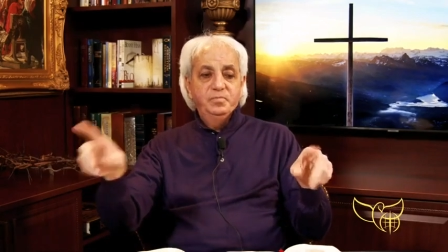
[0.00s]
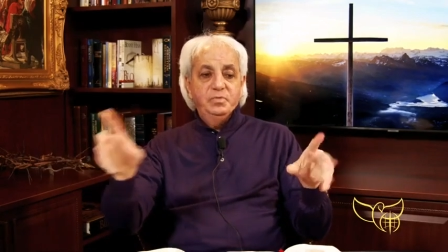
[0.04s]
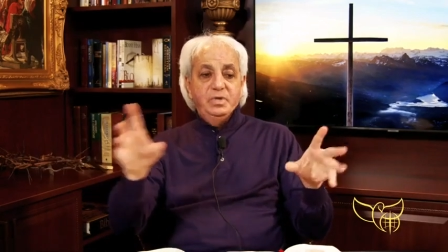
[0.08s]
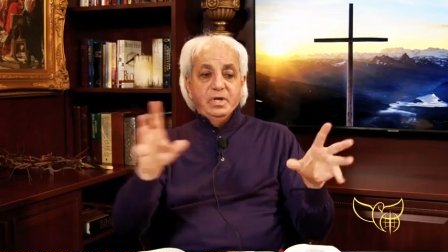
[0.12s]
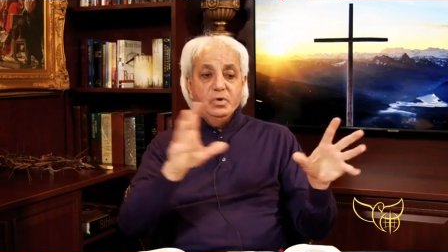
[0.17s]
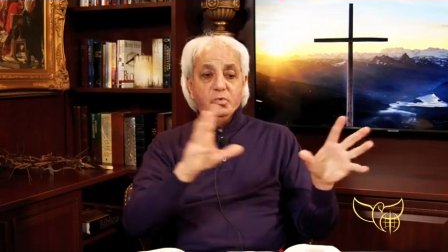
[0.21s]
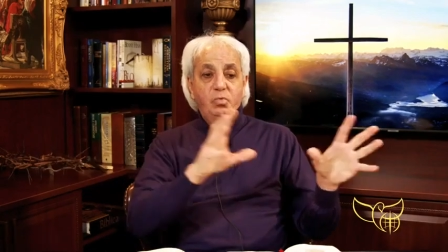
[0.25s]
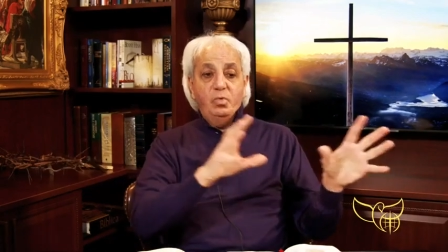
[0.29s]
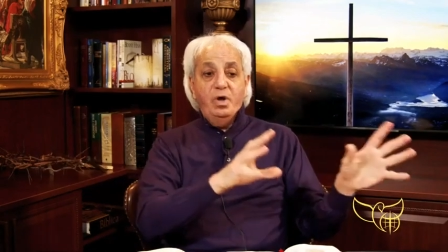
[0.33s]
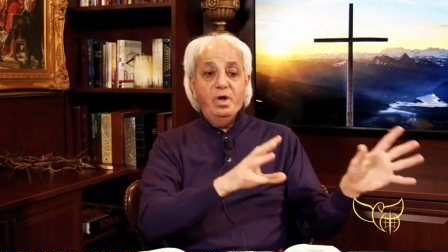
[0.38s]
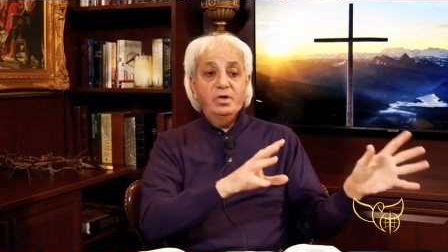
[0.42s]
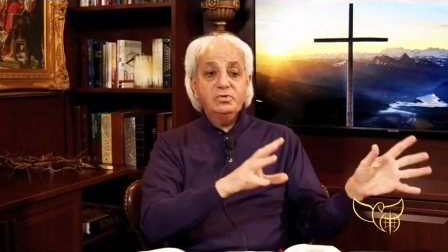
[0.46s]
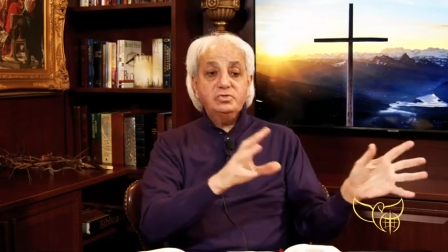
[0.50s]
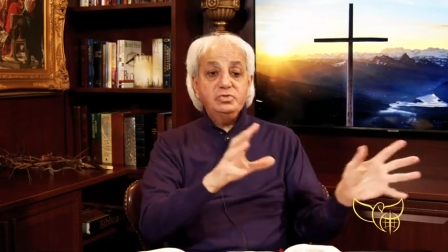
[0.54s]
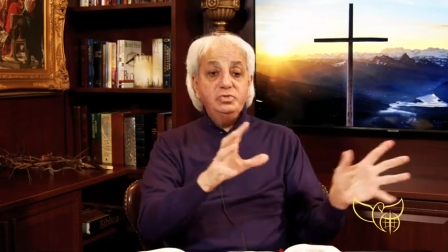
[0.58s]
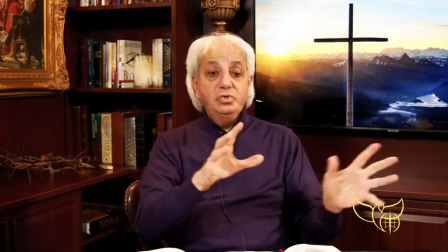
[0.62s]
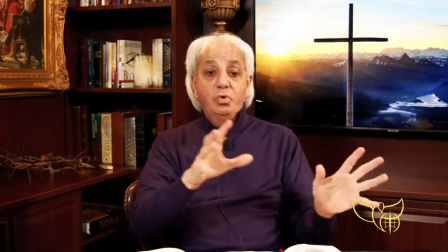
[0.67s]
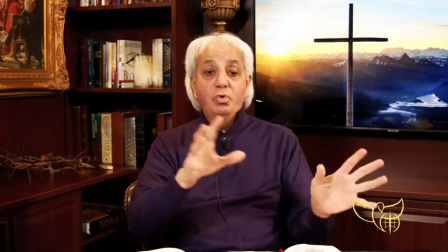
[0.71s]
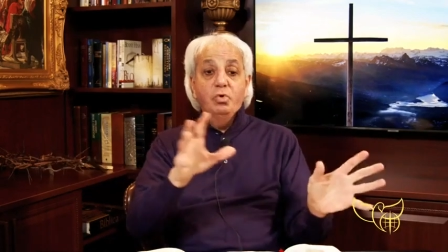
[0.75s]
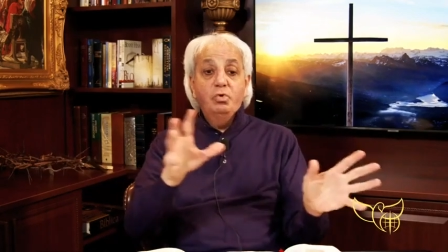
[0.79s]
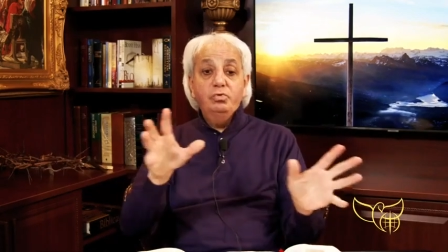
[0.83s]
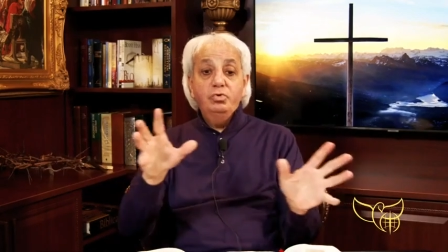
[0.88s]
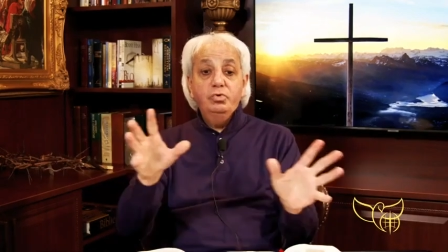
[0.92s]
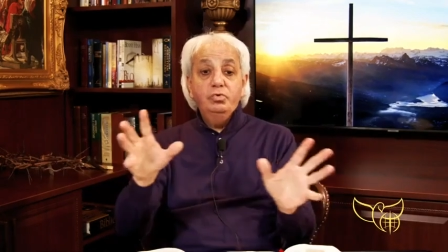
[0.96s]
There was
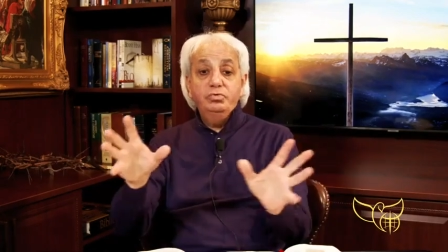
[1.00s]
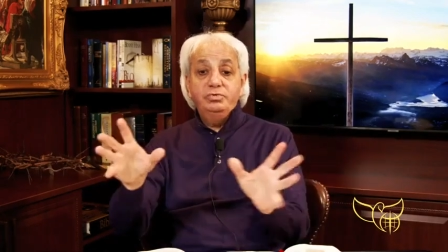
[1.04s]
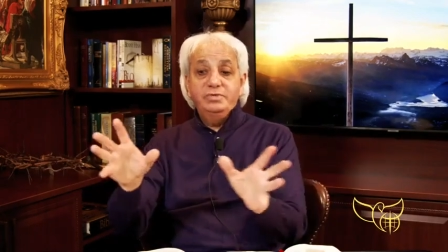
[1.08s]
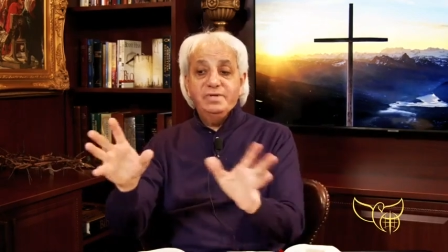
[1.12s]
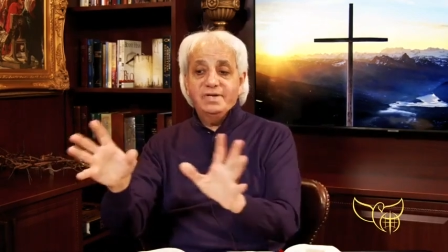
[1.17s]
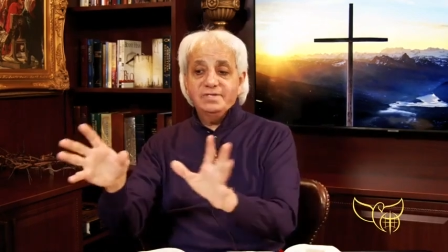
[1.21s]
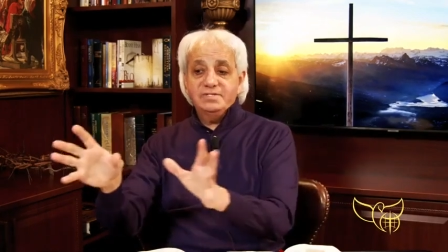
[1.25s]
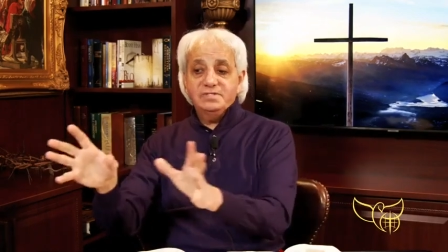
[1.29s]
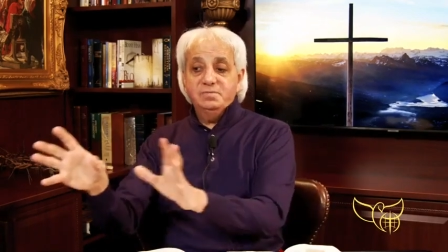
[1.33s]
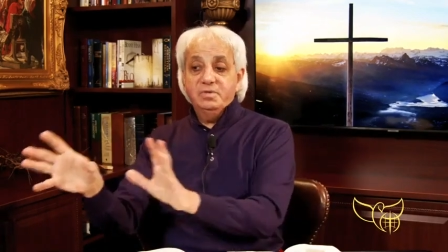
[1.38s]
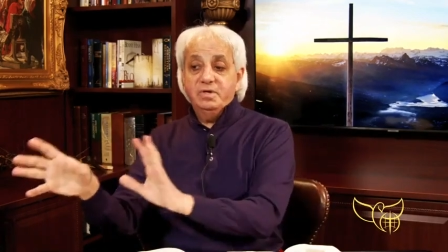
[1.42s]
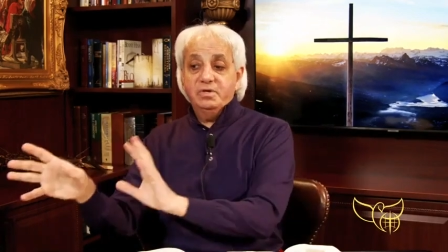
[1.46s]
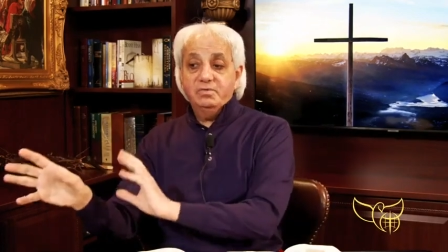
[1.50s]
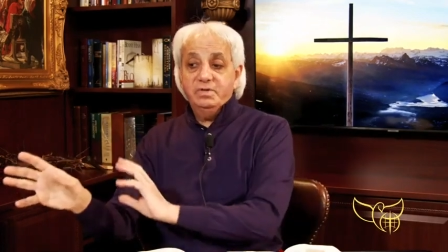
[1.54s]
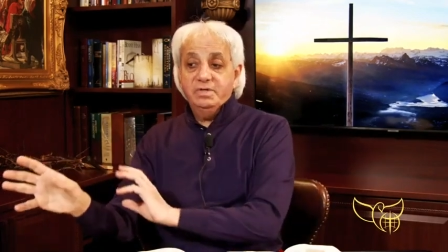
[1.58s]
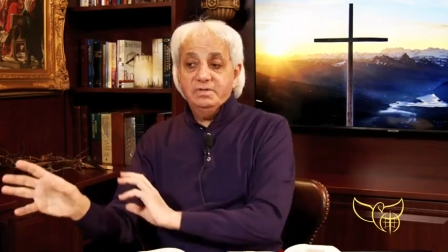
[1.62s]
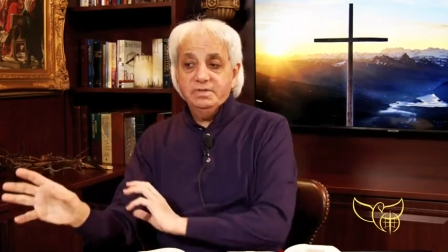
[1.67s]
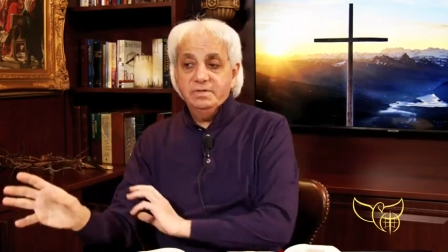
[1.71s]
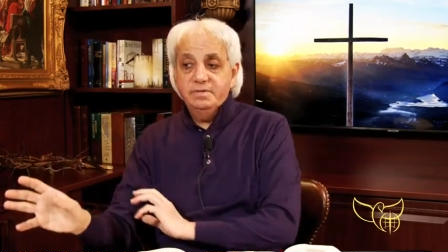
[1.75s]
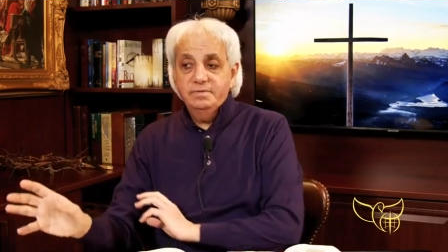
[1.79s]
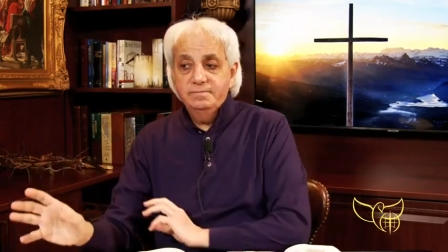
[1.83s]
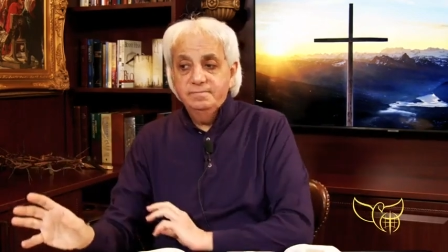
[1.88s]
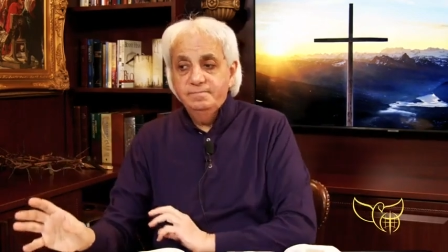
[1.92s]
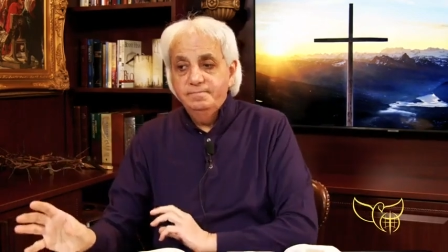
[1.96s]
no New Testament
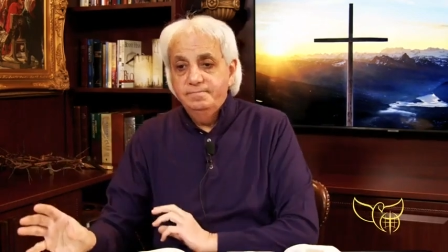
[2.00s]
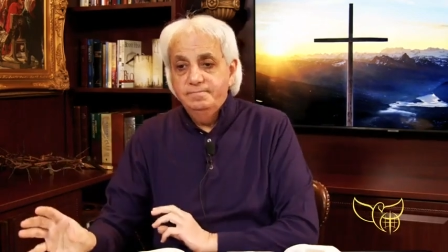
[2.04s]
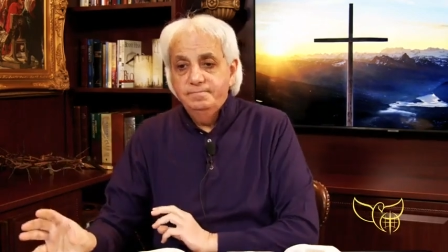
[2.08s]
written.